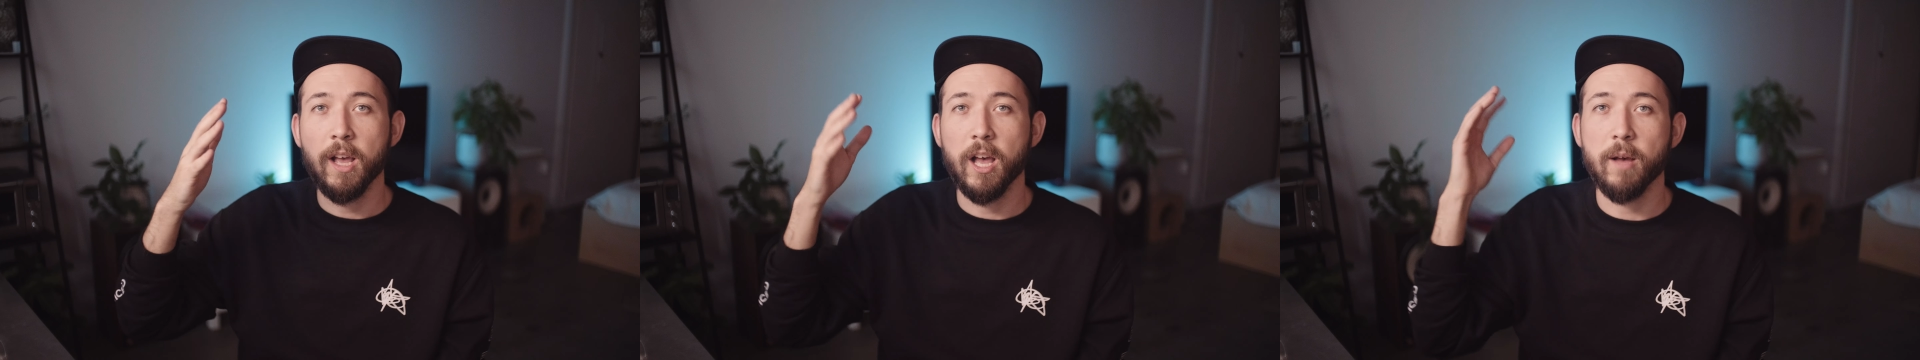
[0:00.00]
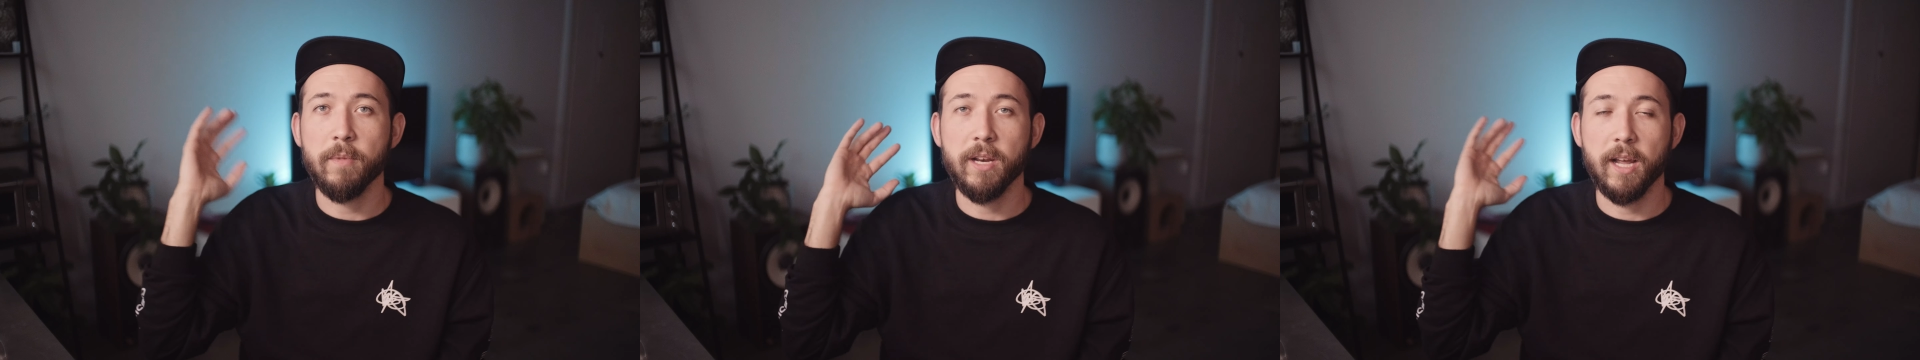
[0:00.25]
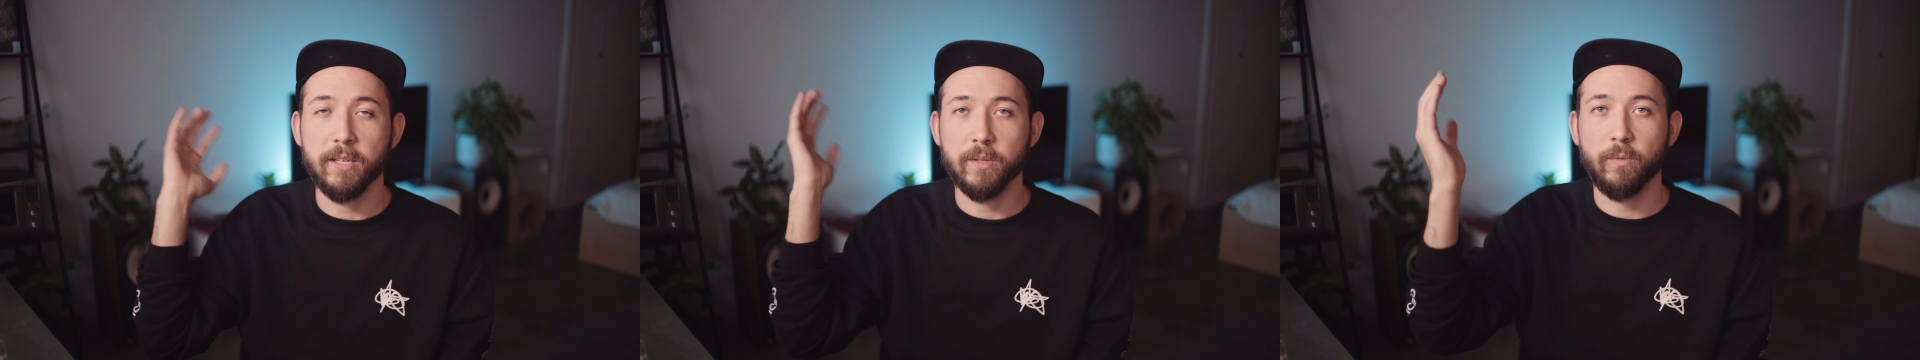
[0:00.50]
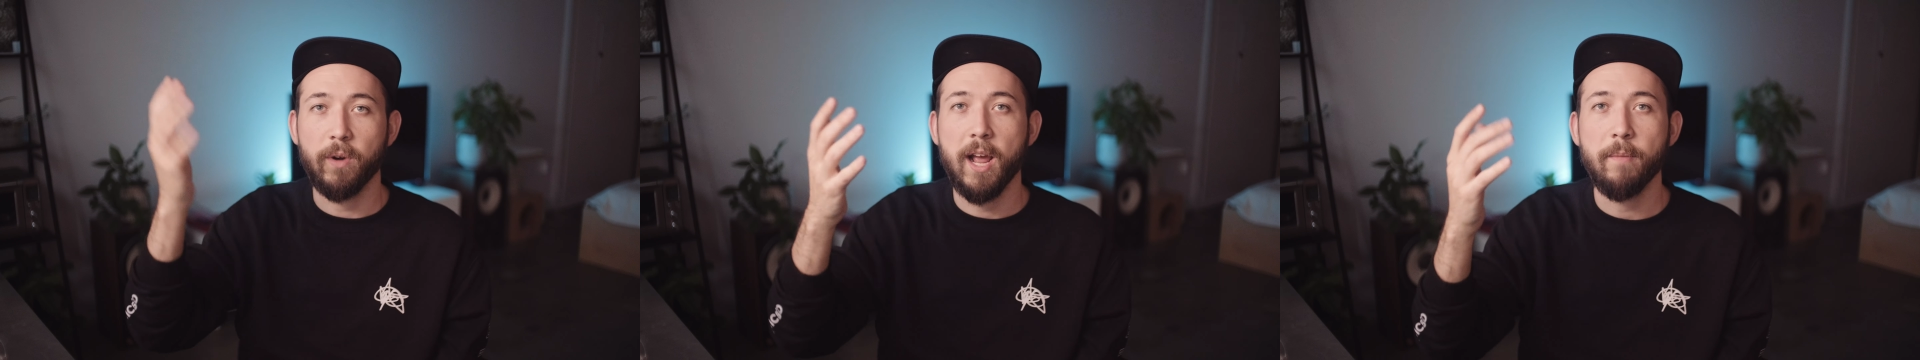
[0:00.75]
um, a nice
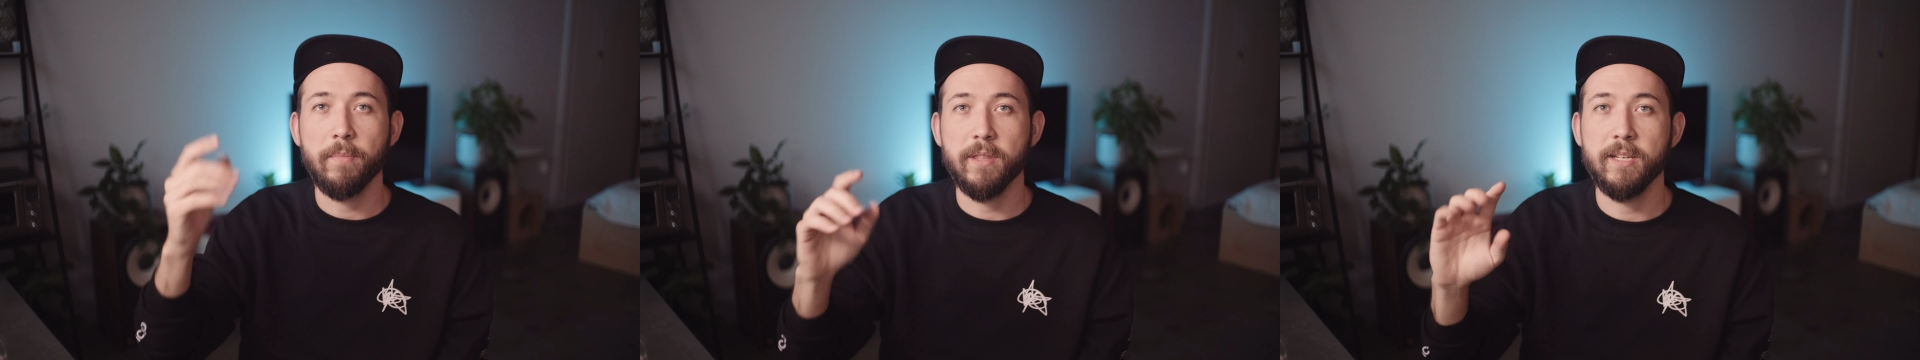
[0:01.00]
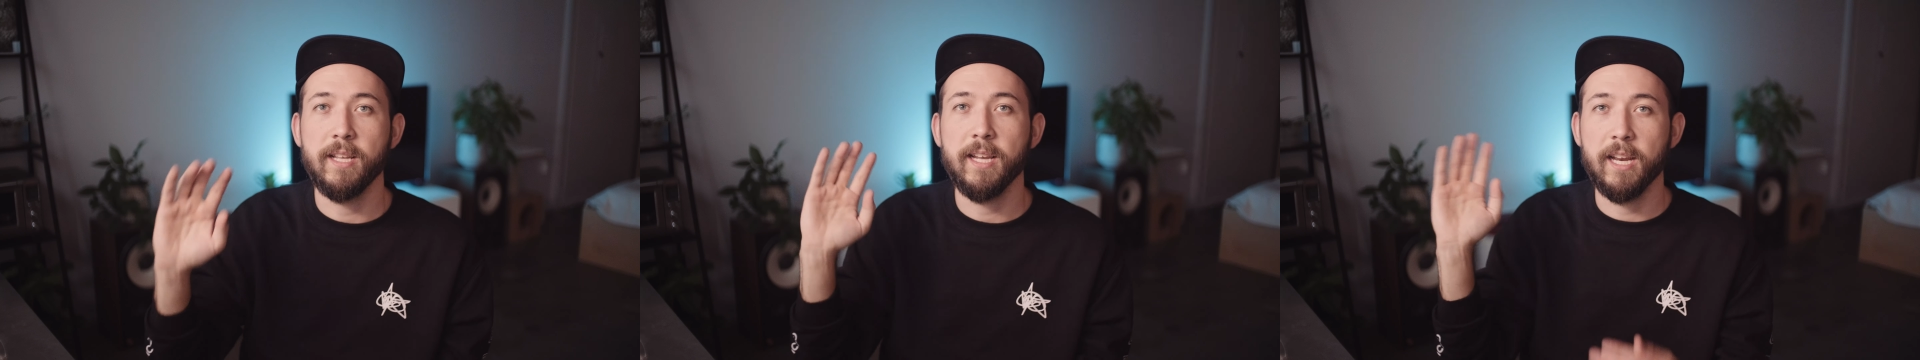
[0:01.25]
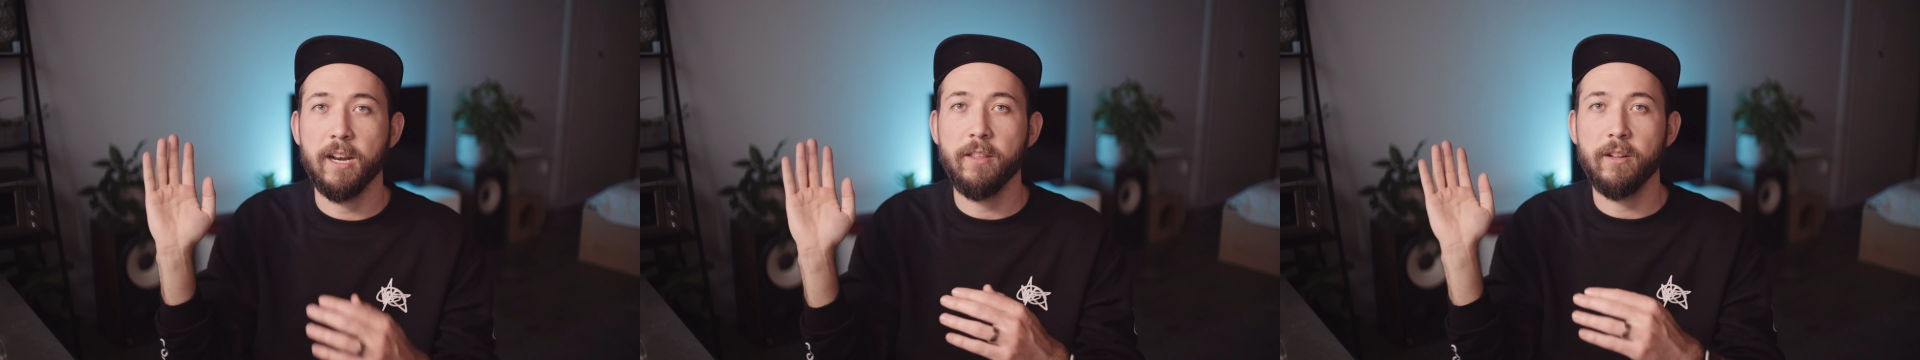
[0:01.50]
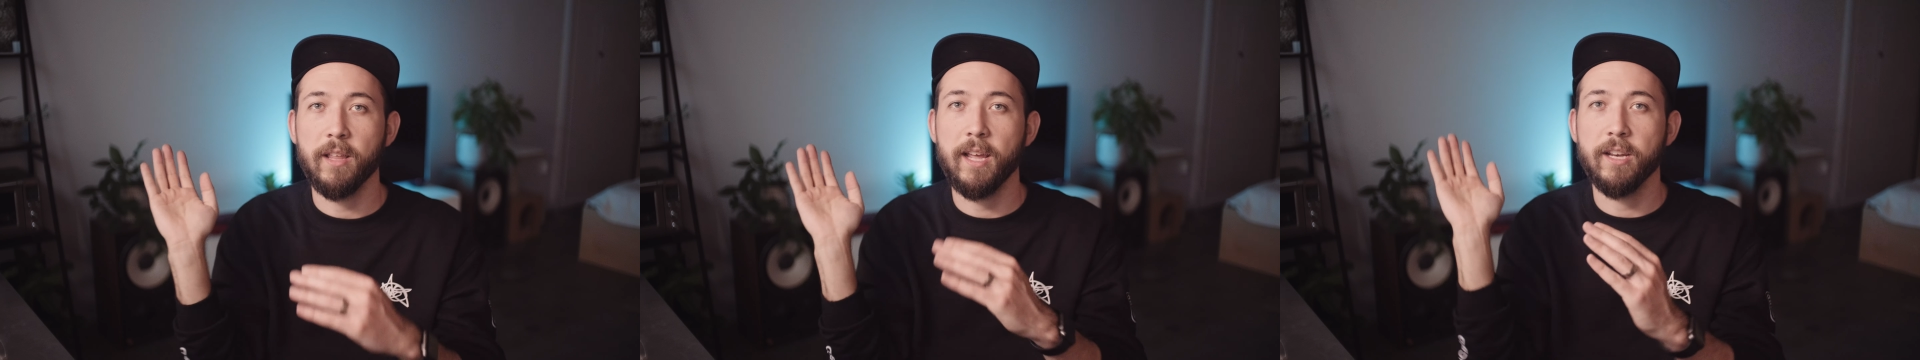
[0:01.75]
wrap, but then taking
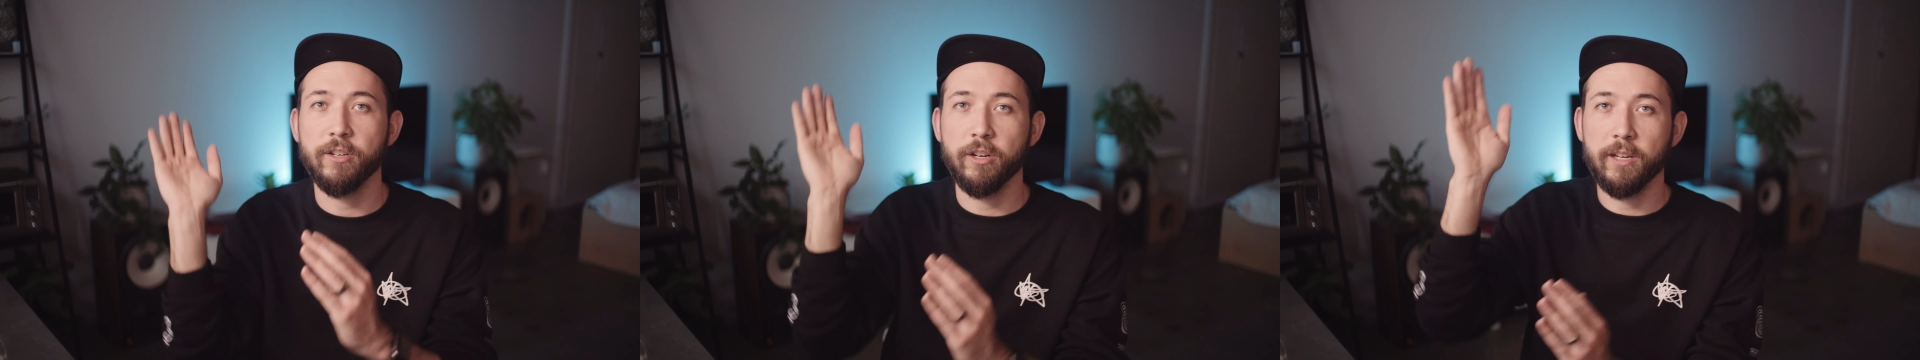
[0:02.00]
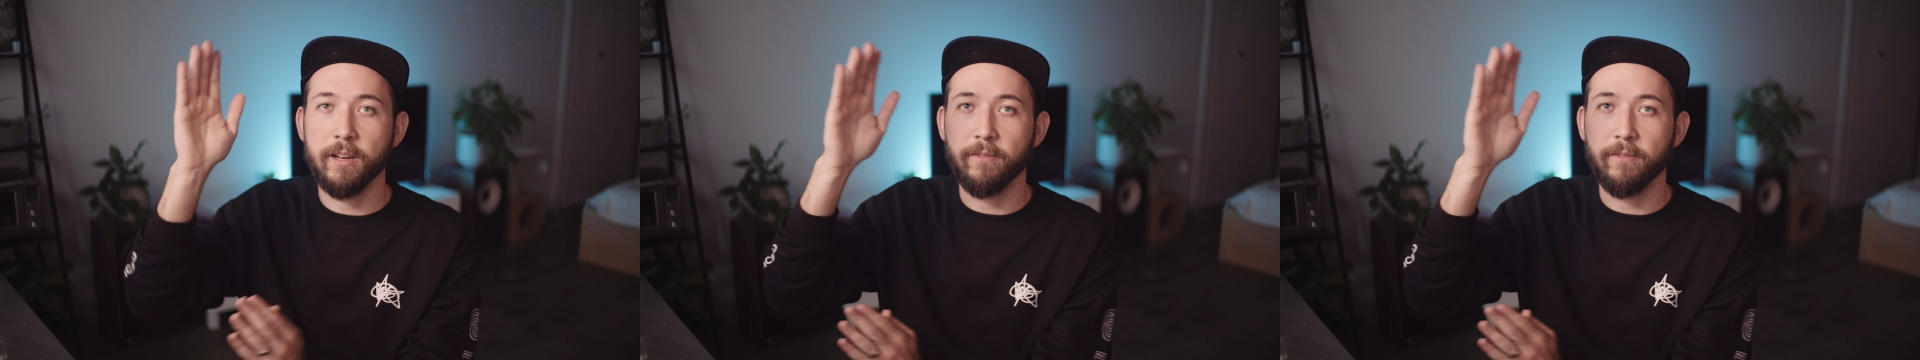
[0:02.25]
another light and turning